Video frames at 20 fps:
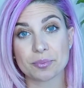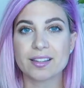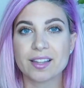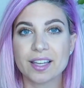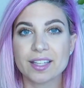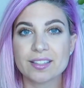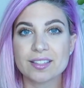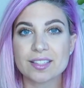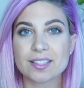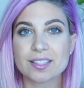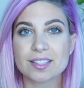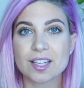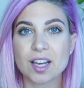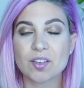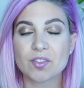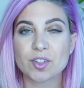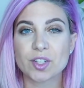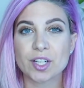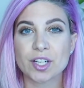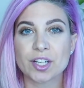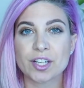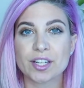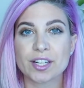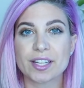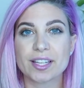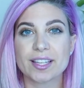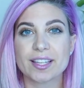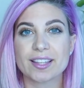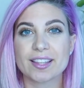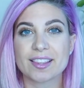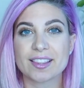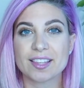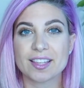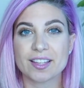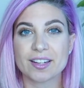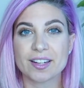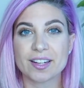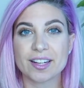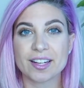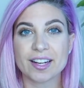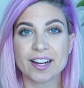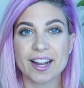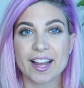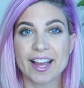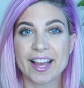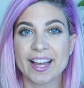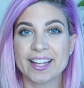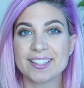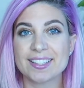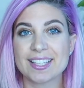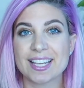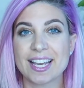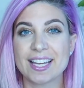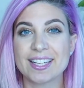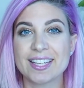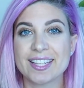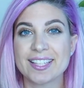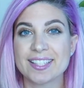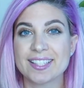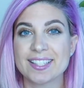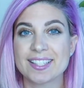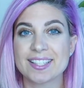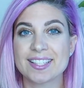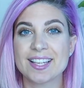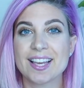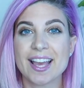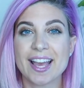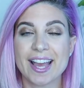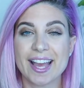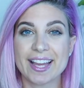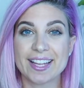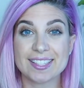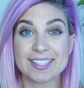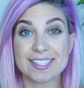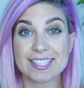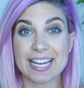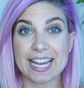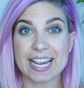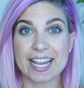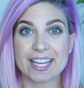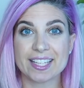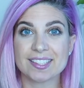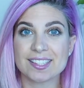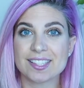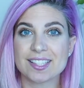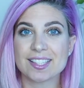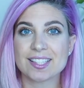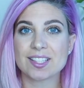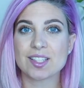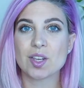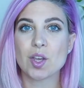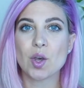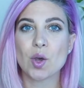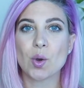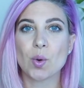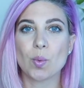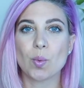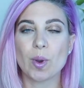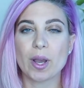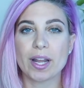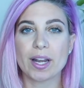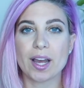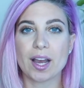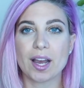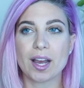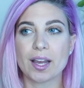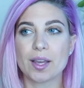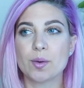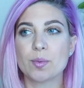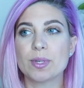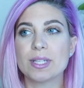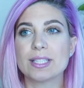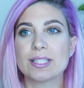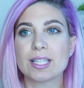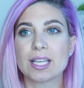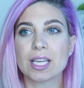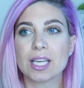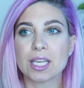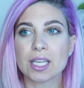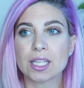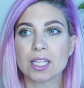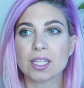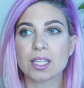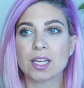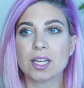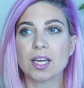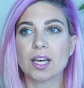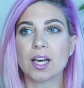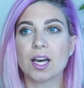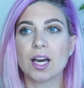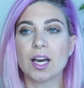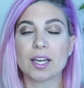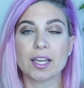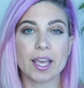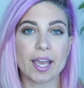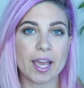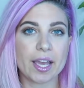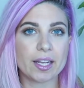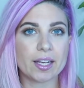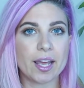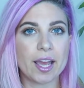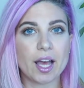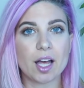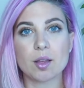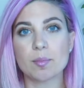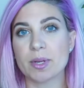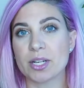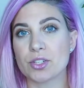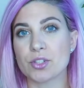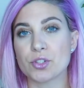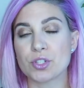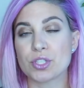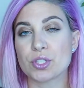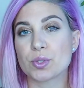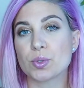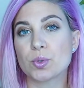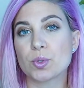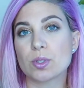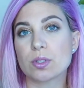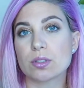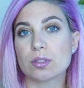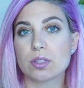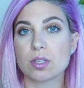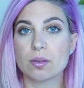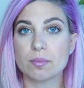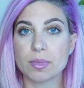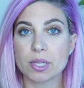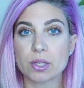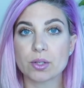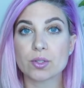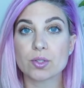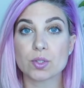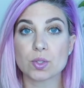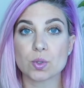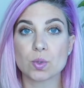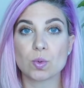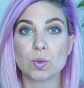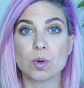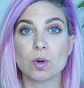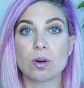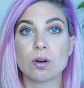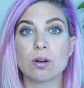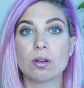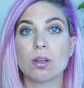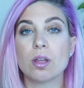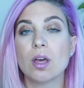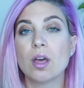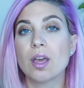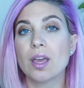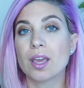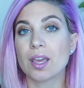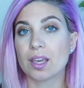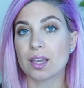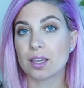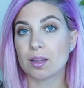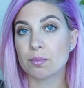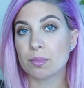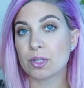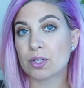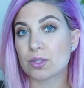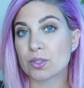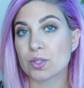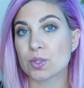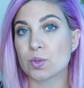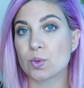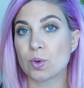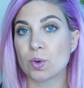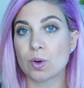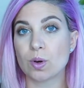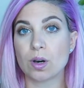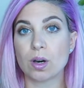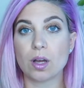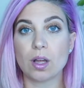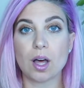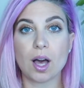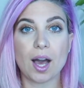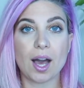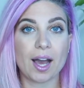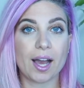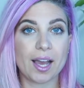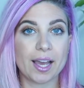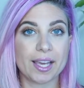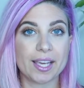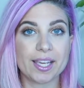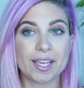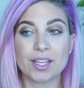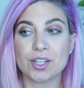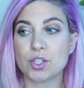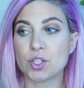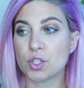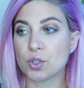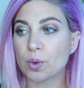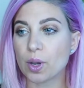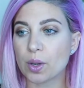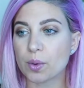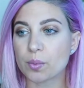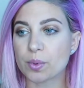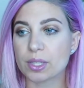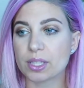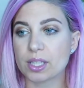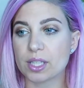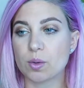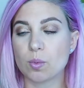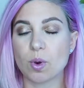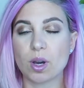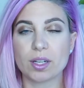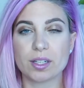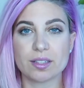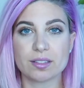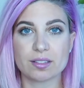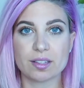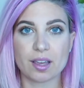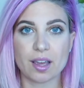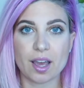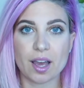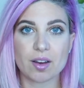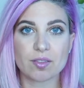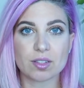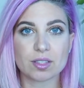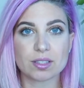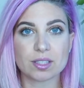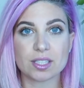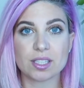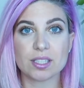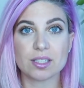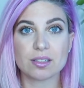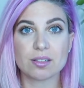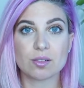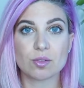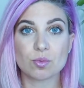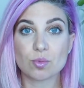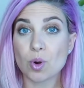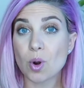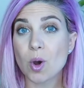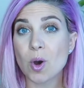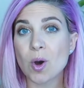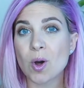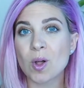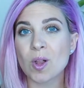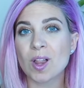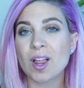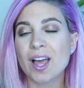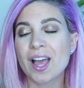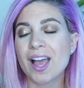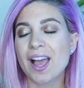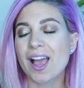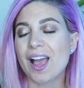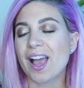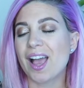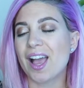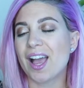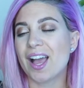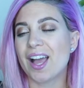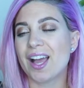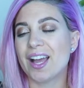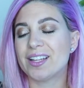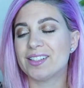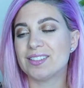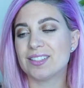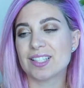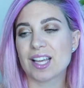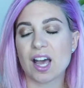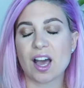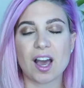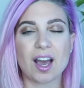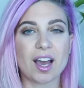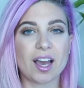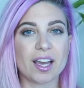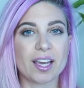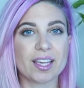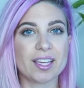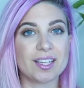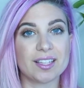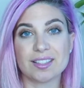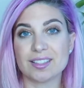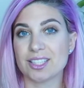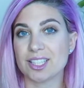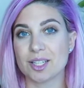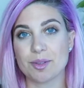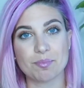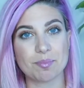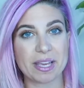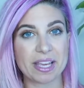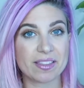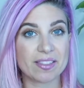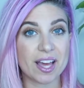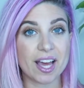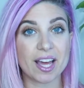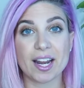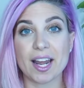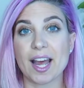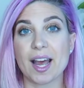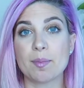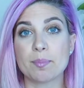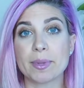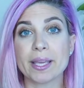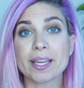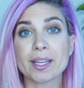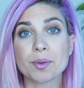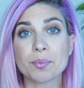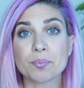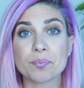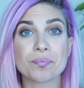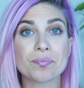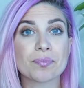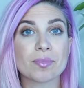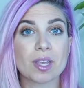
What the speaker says: I then discovered theater and tennis and dance when I was in, again, elementary school to middle school. In middle school, I knew I really wanted to have a lead role, and I made that happen.